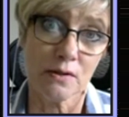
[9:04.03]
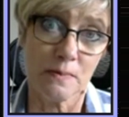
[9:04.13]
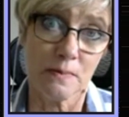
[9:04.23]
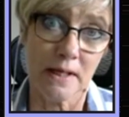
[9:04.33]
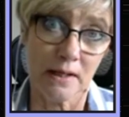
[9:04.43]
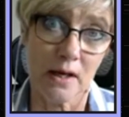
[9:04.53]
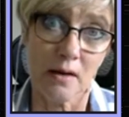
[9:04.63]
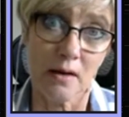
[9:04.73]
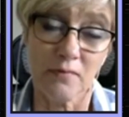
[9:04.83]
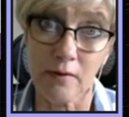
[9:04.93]
being
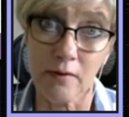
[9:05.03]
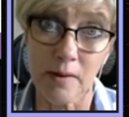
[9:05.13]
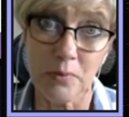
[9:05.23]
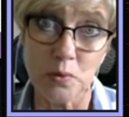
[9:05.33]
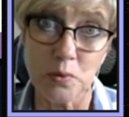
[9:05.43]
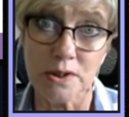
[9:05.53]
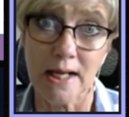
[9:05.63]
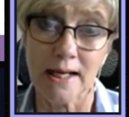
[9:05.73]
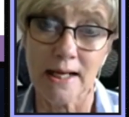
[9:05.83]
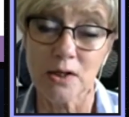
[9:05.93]
very important
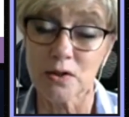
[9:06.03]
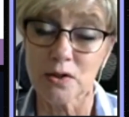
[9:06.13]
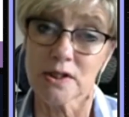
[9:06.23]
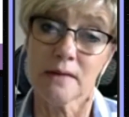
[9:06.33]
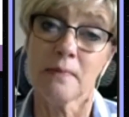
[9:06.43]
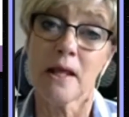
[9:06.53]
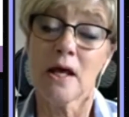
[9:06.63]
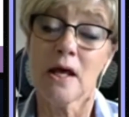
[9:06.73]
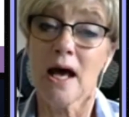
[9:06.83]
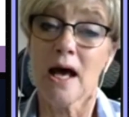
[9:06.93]
and could
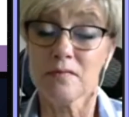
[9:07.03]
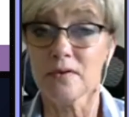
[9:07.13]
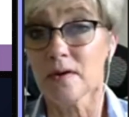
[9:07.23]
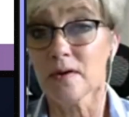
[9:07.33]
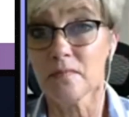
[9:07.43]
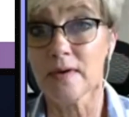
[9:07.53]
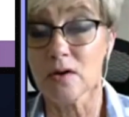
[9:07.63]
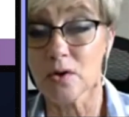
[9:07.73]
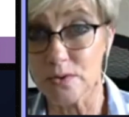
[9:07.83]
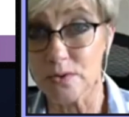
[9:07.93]
have fatal
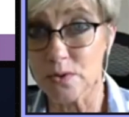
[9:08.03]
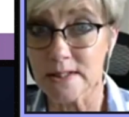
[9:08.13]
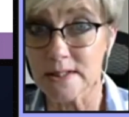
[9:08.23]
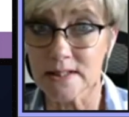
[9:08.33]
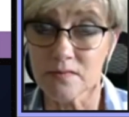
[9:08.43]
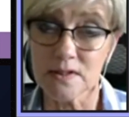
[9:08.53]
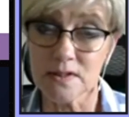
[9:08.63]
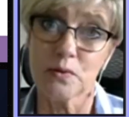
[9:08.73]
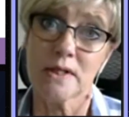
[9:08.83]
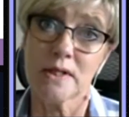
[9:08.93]
consequences if it's not
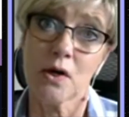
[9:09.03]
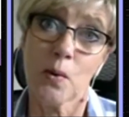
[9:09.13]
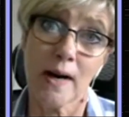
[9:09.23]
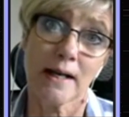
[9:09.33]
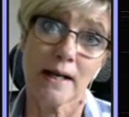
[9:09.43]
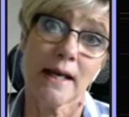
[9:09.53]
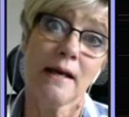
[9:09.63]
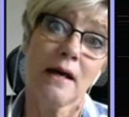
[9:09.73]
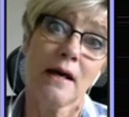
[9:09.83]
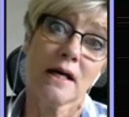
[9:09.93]
done correctly,
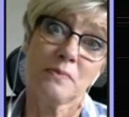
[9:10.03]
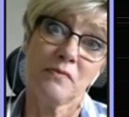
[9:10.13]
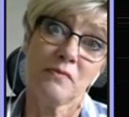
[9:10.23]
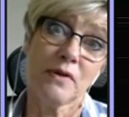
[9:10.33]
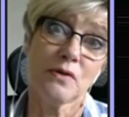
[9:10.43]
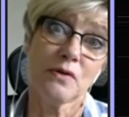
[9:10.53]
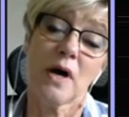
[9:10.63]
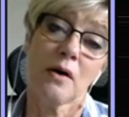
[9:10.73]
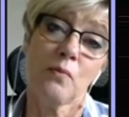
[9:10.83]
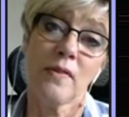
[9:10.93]
has been viewed
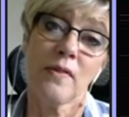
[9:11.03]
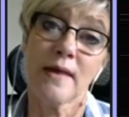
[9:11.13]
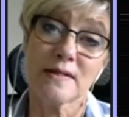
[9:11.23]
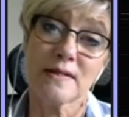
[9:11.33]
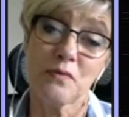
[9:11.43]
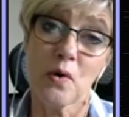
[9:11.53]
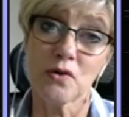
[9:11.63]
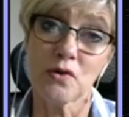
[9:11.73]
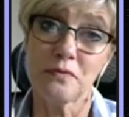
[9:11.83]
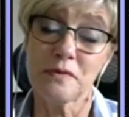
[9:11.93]

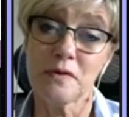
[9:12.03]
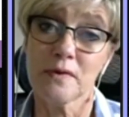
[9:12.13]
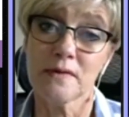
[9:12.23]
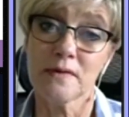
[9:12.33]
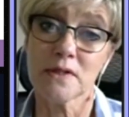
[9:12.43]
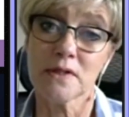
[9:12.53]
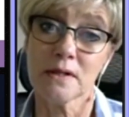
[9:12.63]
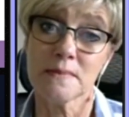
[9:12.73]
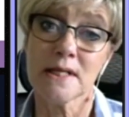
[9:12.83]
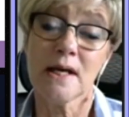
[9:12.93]
1,455 times,
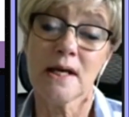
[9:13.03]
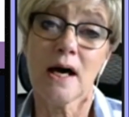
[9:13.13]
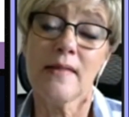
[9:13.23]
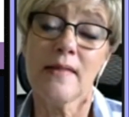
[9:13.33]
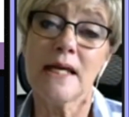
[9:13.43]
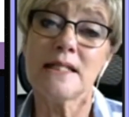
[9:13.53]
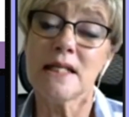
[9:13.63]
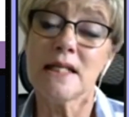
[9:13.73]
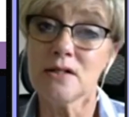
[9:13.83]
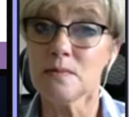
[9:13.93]
and they continue
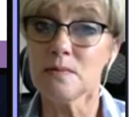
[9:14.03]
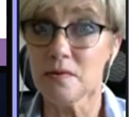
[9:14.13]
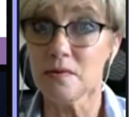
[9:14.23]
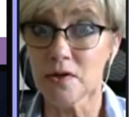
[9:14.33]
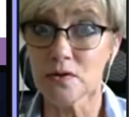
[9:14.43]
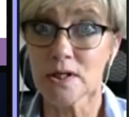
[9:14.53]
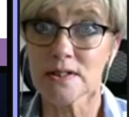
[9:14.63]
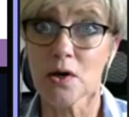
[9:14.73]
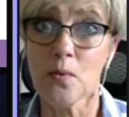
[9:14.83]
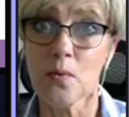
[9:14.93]
to be viewed.
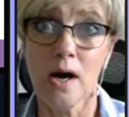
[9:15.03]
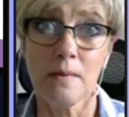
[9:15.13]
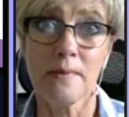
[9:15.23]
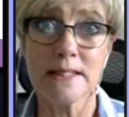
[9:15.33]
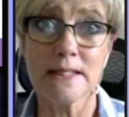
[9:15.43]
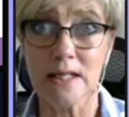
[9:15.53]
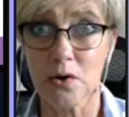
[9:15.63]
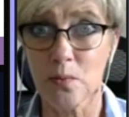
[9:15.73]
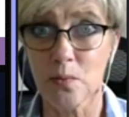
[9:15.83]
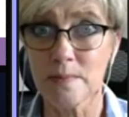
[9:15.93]
So they're still on
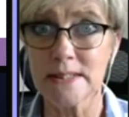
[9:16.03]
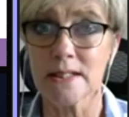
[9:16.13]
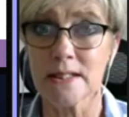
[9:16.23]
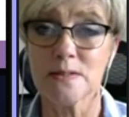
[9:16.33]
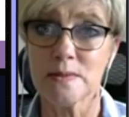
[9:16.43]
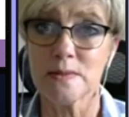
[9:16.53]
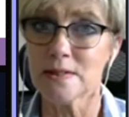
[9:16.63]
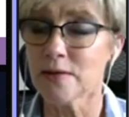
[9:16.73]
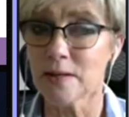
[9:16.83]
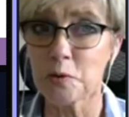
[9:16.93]
our websites. We're still
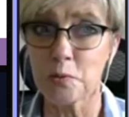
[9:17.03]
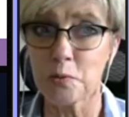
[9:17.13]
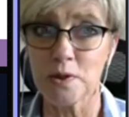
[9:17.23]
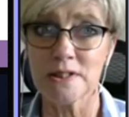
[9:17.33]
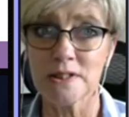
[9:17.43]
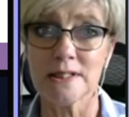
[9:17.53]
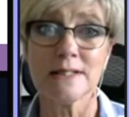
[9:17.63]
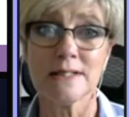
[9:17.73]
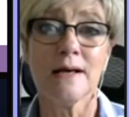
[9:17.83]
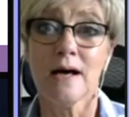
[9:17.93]
getting more printed
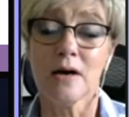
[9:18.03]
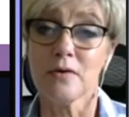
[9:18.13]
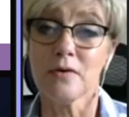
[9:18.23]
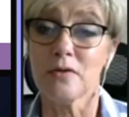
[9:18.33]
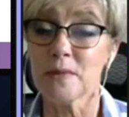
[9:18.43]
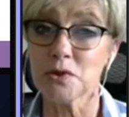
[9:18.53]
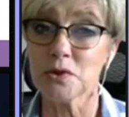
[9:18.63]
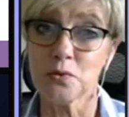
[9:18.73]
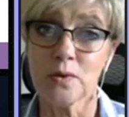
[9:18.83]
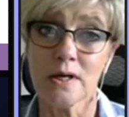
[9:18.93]
of the pictorial
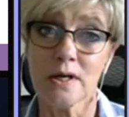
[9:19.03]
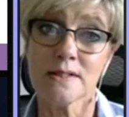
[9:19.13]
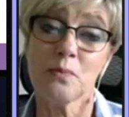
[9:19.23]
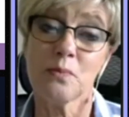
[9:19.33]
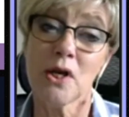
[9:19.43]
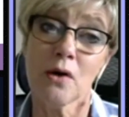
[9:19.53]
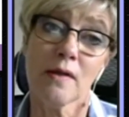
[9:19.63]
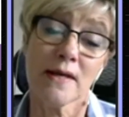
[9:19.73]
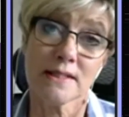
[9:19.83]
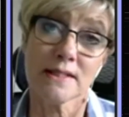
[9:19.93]
guides, and we know that they're
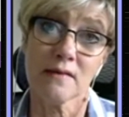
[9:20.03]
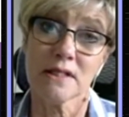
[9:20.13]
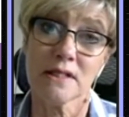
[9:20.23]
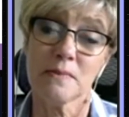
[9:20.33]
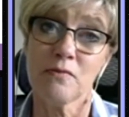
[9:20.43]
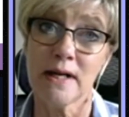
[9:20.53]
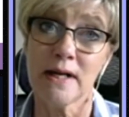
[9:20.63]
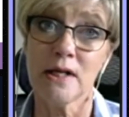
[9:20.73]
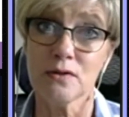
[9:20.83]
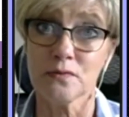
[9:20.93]
serving to be really
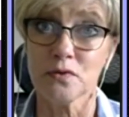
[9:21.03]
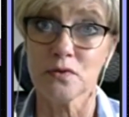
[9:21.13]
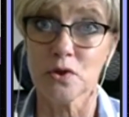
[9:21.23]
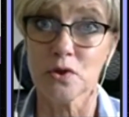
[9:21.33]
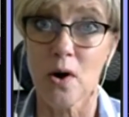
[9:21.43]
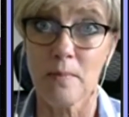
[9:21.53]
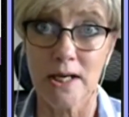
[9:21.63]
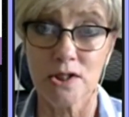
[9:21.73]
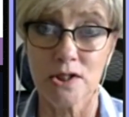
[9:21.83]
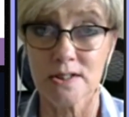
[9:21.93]
useful to our
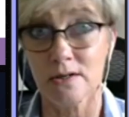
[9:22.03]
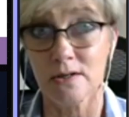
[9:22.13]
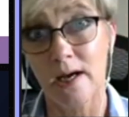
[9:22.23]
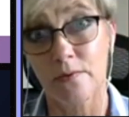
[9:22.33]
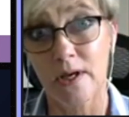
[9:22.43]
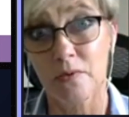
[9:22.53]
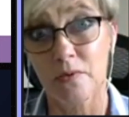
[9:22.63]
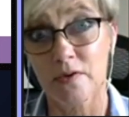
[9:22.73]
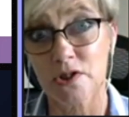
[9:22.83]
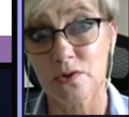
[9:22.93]
patients and our healthcare
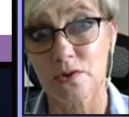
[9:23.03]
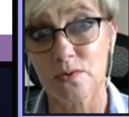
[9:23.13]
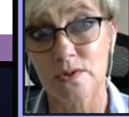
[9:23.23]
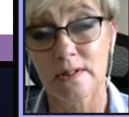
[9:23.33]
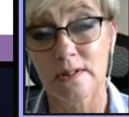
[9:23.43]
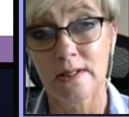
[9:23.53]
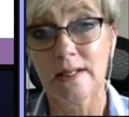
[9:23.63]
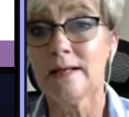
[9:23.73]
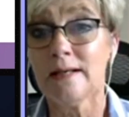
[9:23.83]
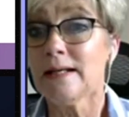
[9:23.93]
professionals.
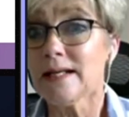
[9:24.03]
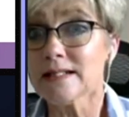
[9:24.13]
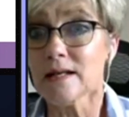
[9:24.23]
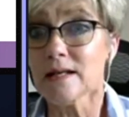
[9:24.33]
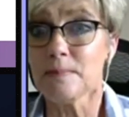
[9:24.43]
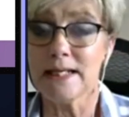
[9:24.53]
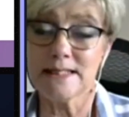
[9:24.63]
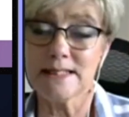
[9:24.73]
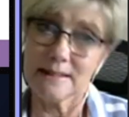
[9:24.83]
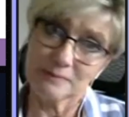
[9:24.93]
Next slide, please.